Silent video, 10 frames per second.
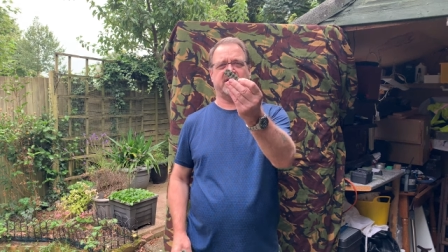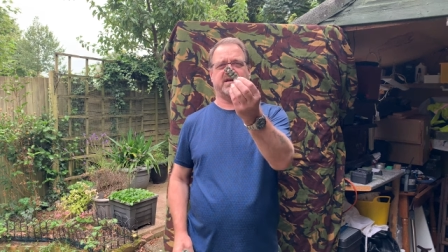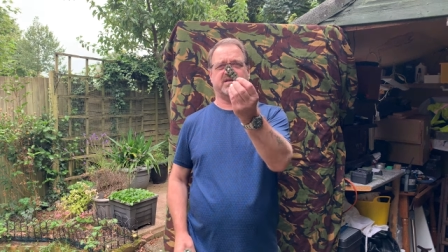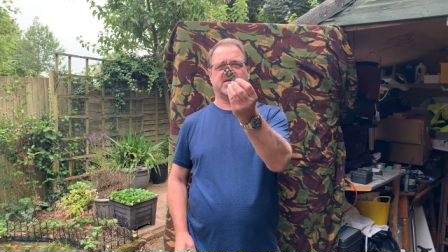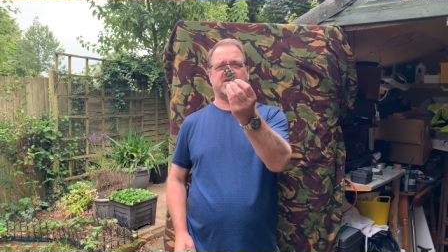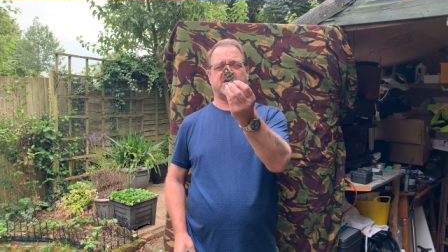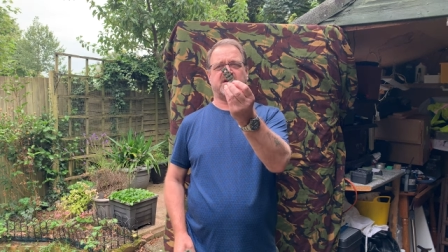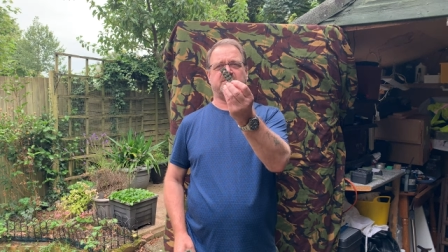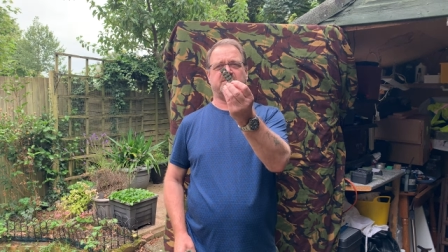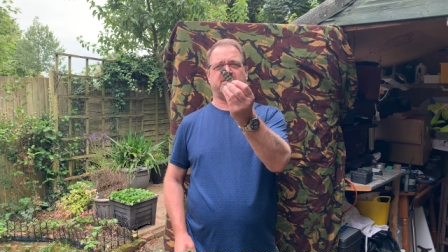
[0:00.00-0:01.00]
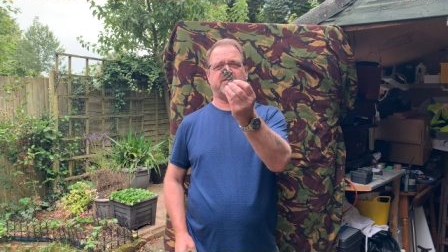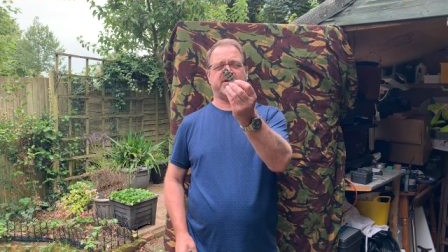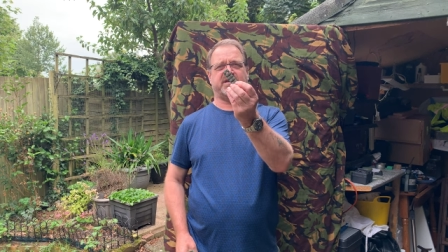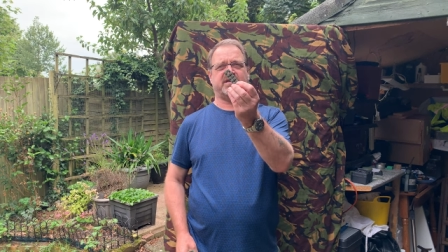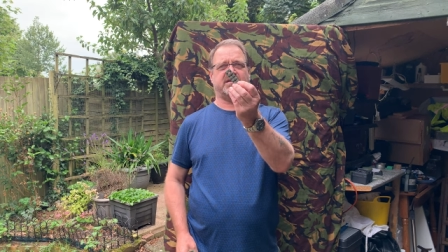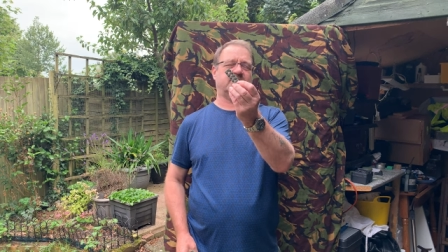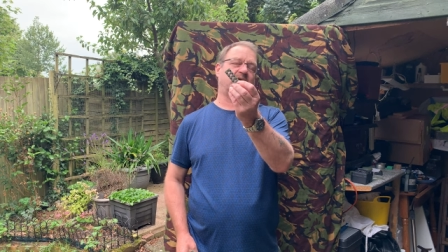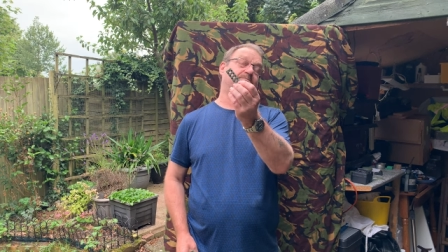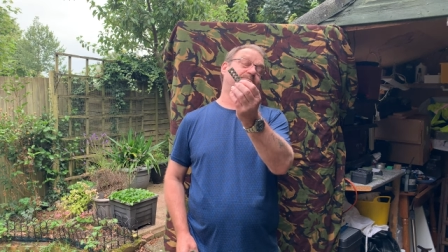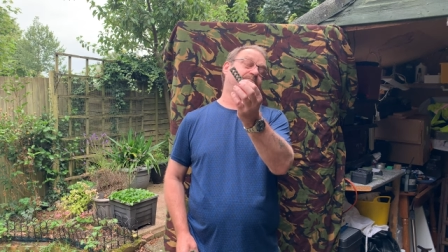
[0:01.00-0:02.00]
I had this um, 3D,
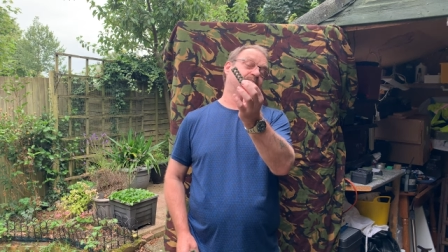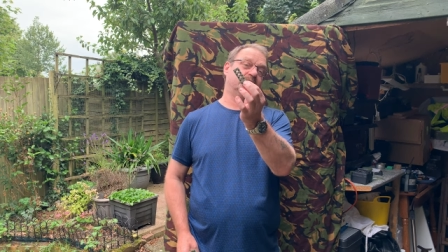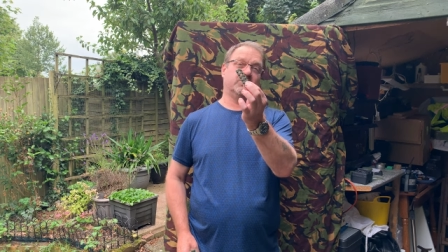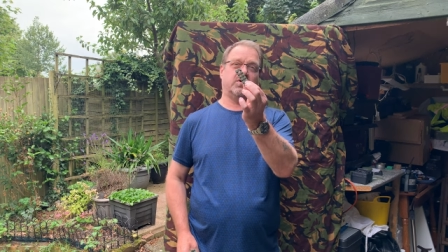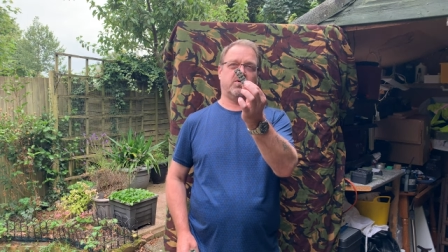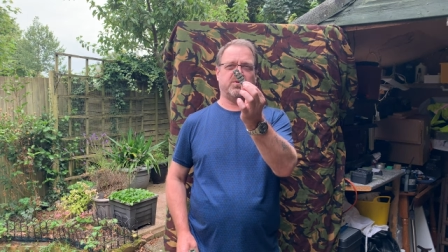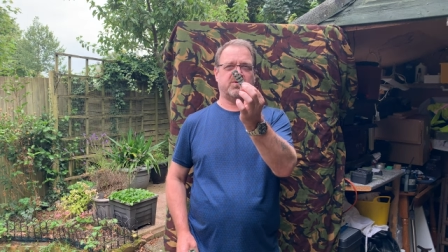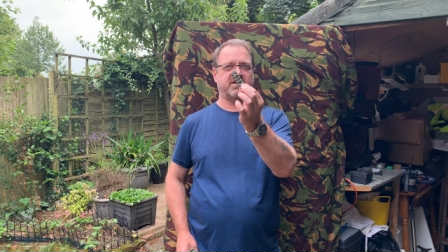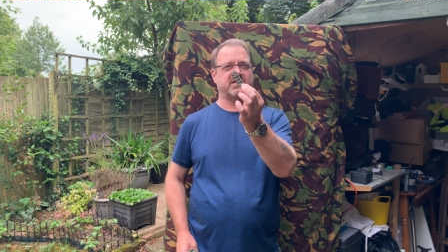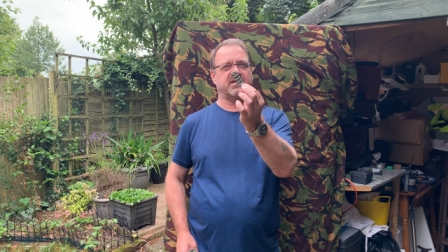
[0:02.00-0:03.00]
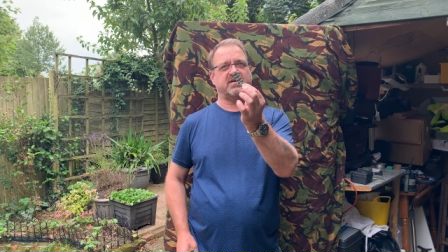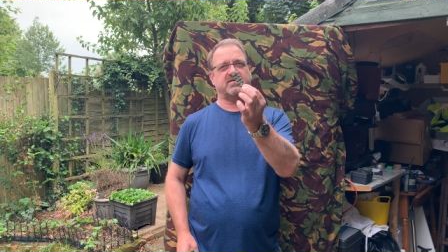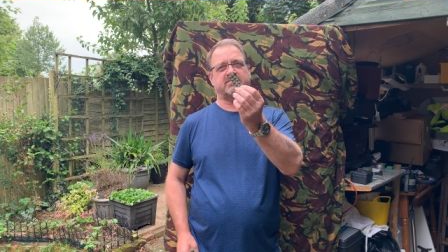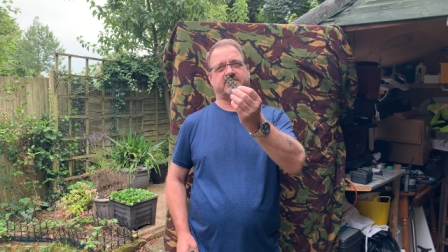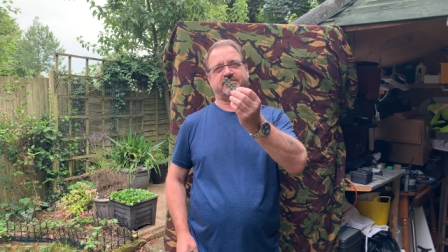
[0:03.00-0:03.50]
almost said of does.